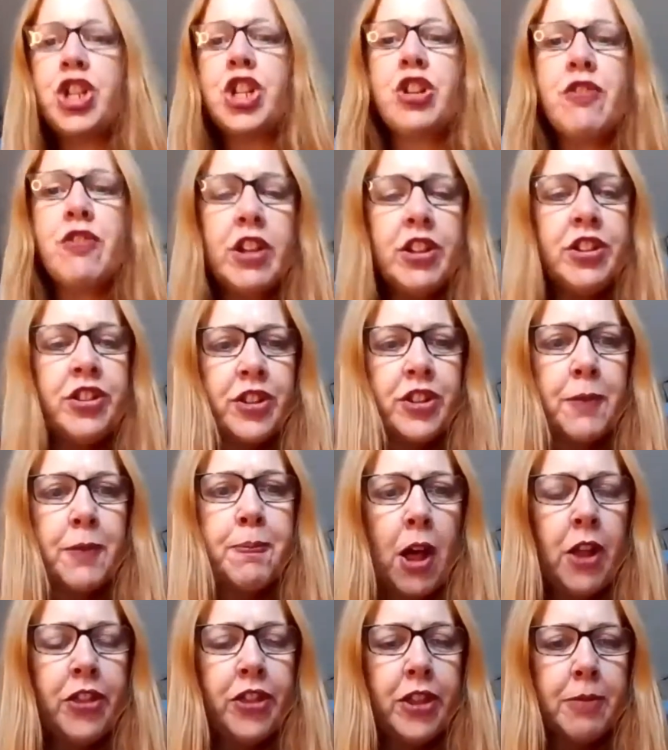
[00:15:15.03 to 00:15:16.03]
thrust
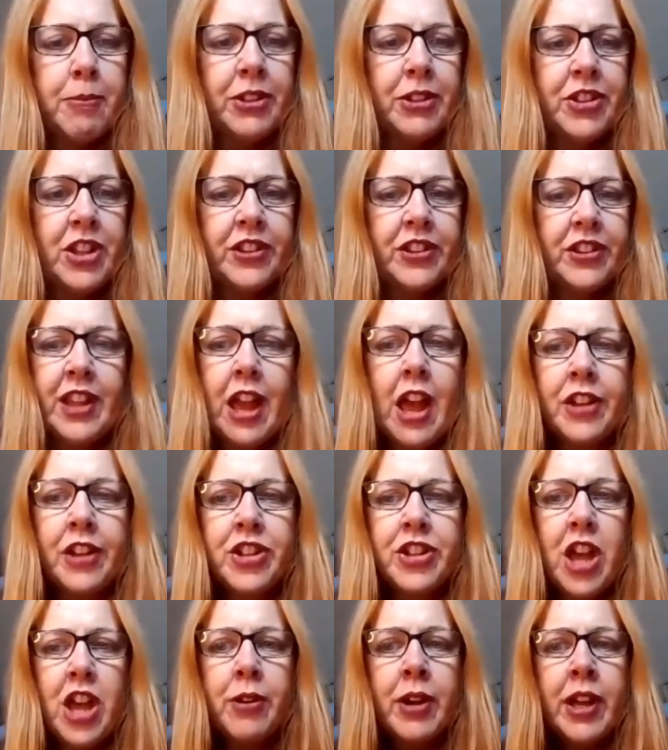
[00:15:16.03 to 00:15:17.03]
upon them as
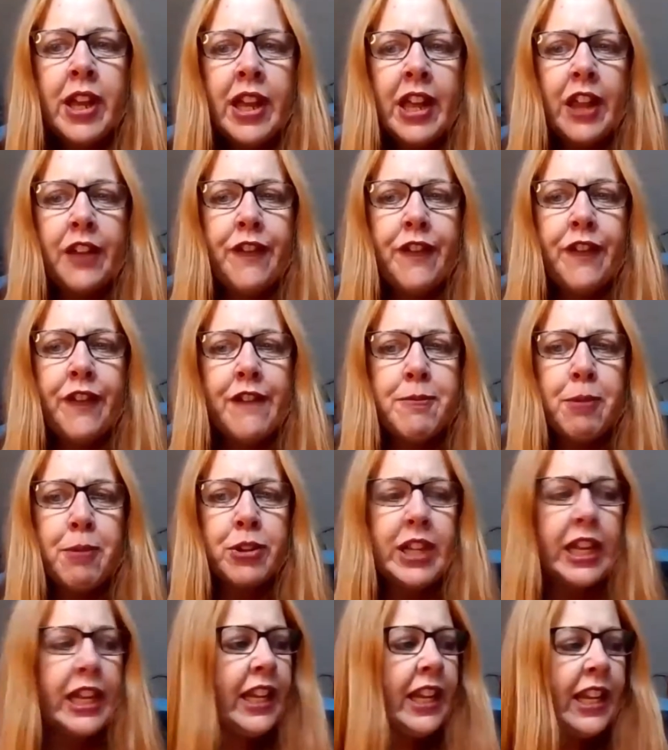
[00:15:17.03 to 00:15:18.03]
though if
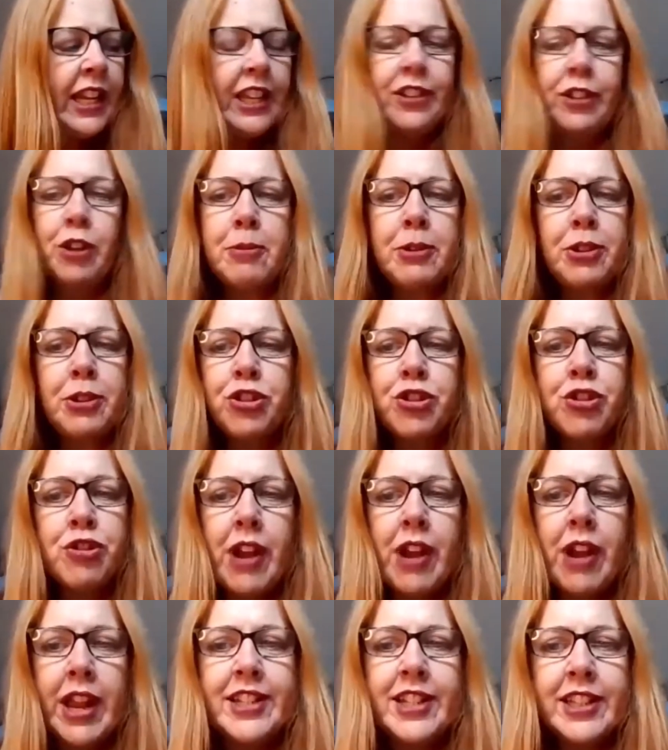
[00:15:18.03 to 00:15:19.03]
everybody is almost
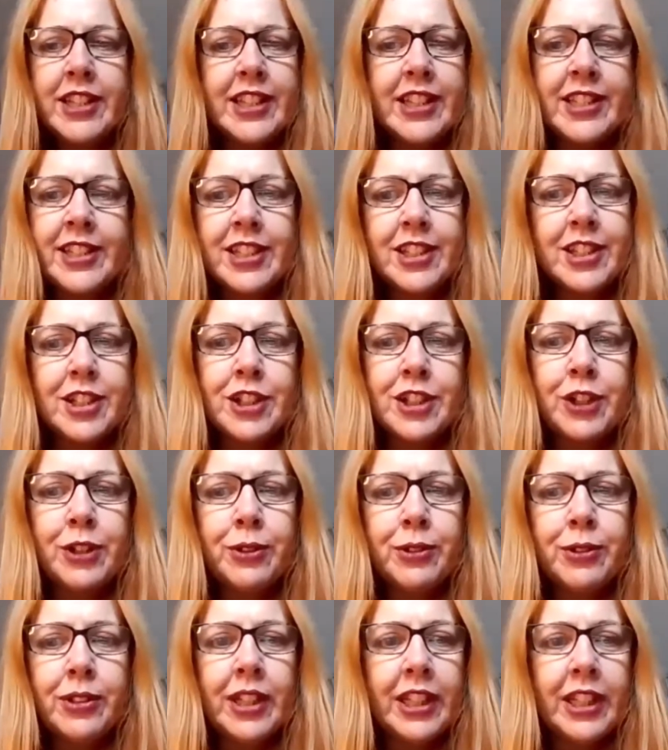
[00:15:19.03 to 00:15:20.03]
trained at this at
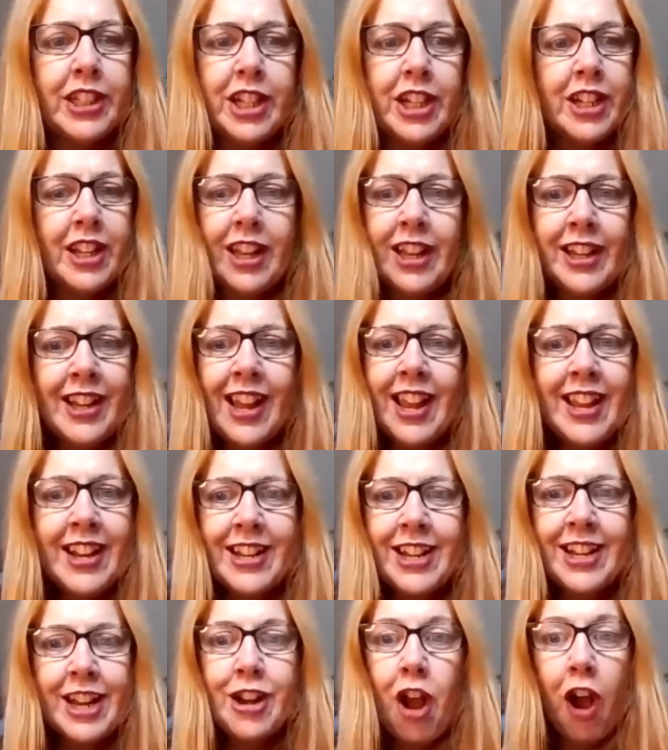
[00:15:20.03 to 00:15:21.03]
school, and you're not,
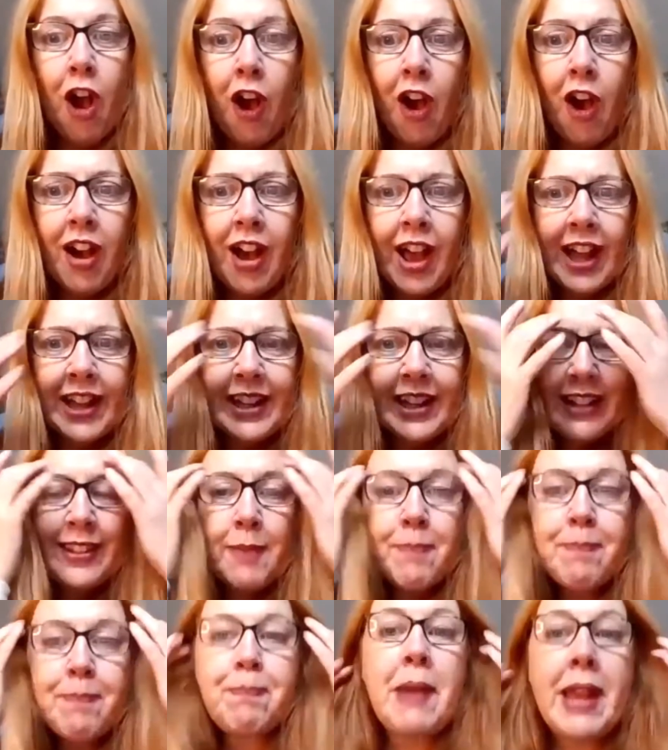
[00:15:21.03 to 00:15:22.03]
and it's
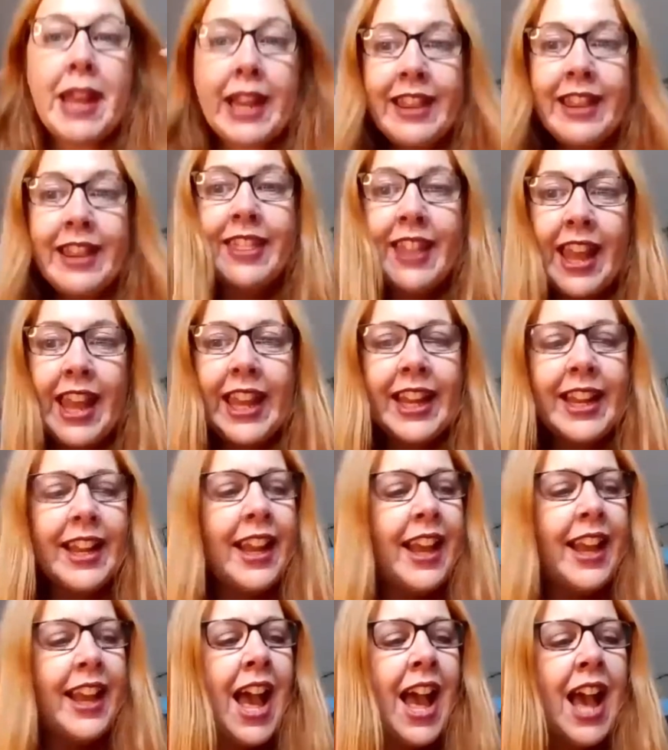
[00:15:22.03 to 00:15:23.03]
a big thing.
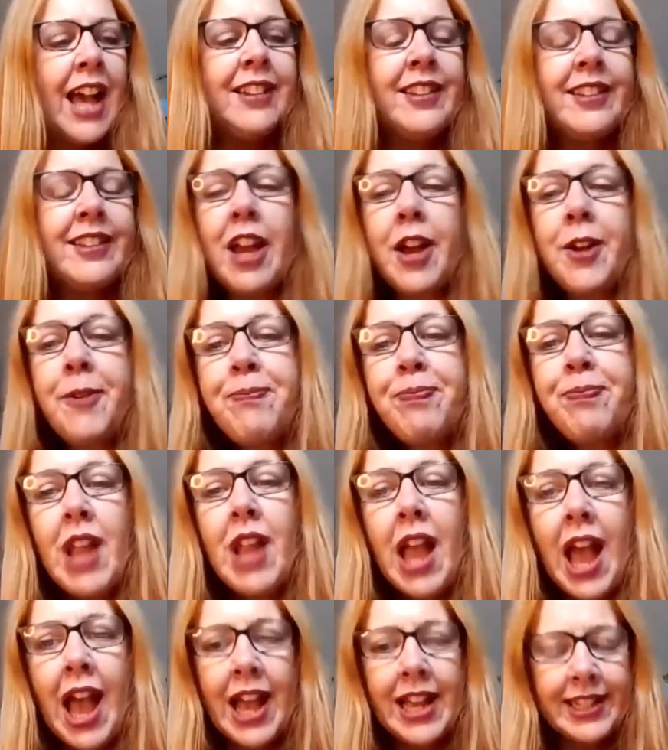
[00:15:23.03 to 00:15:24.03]
And so
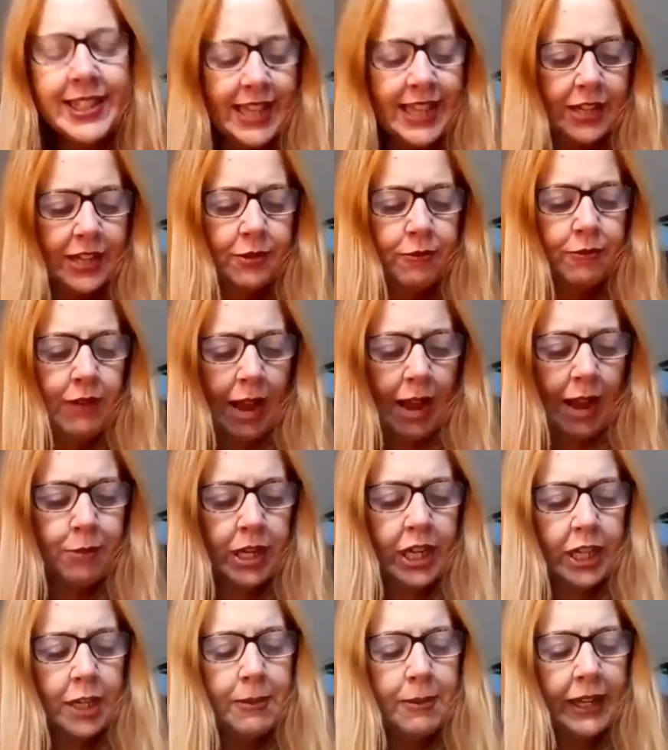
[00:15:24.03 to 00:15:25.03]
I said, right,
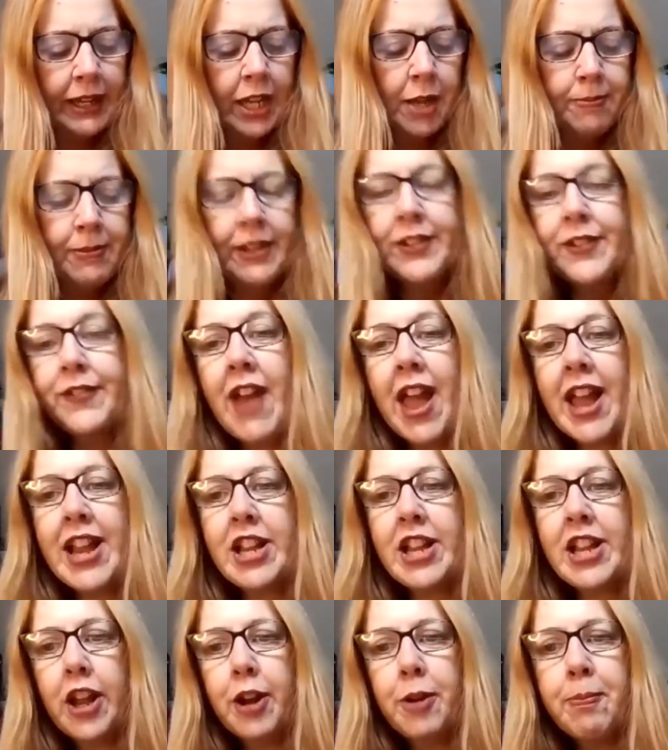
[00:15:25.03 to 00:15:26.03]
we're going to become this
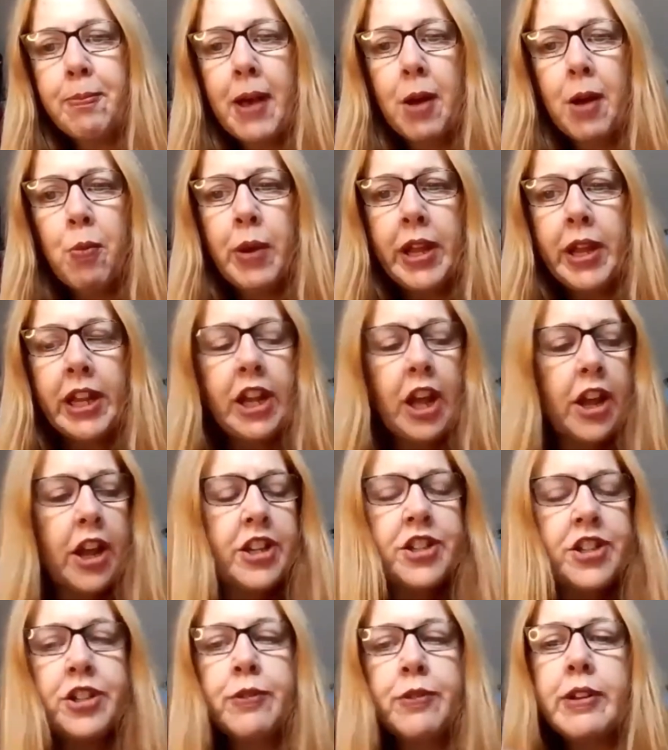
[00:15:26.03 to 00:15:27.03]
venue, but we're
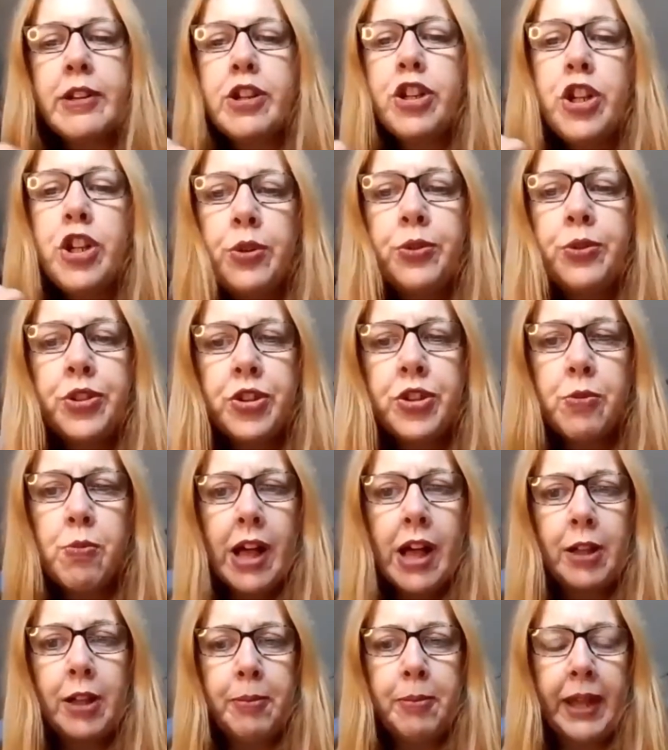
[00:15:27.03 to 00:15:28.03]
going to use the
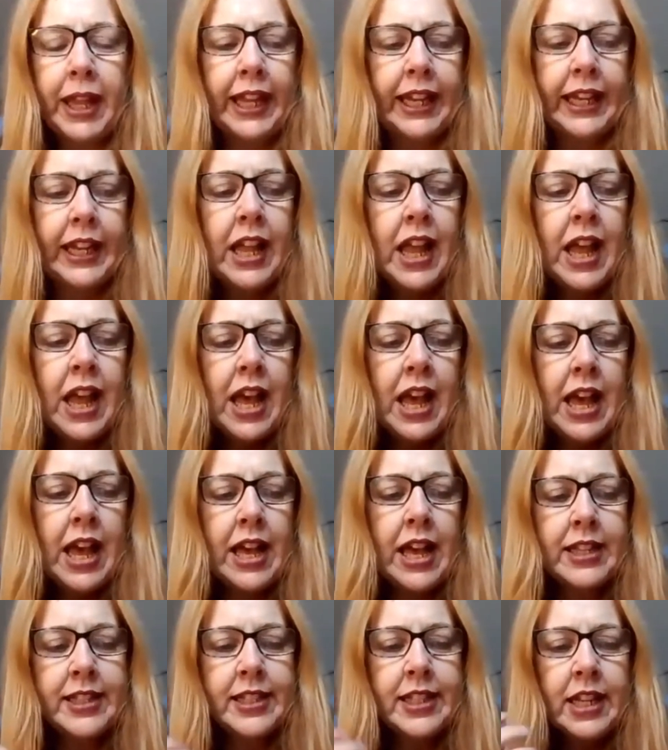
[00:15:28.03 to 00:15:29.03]
well-being
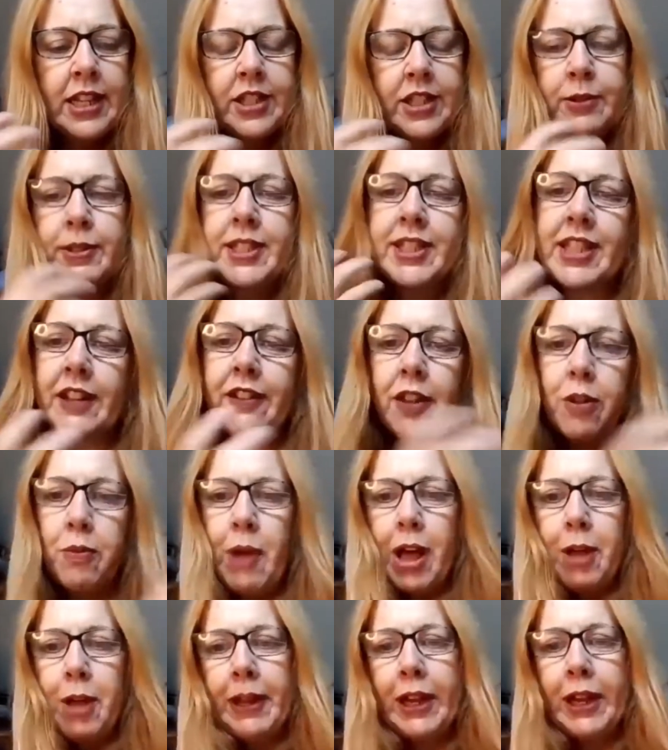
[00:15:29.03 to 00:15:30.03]
as, so instead of the
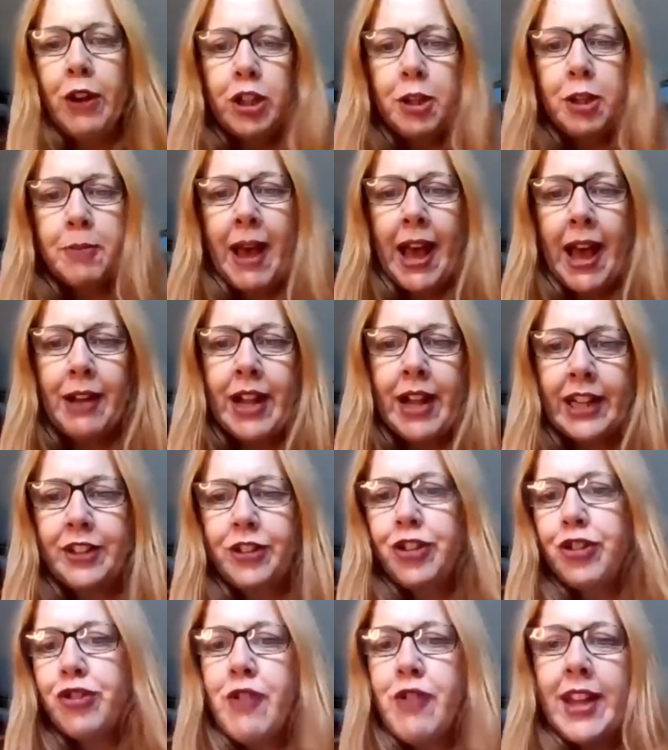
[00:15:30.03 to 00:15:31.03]
well-being all about kind
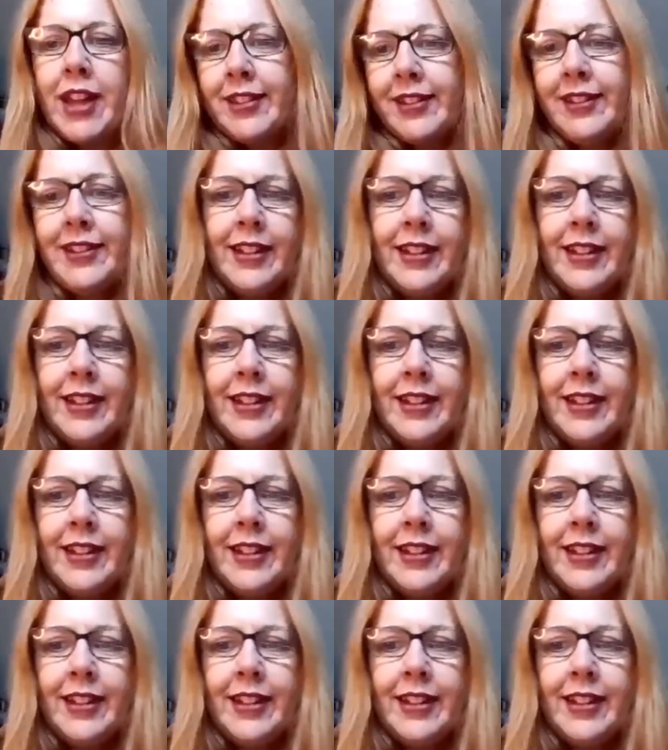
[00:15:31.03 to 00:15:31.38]
of stress and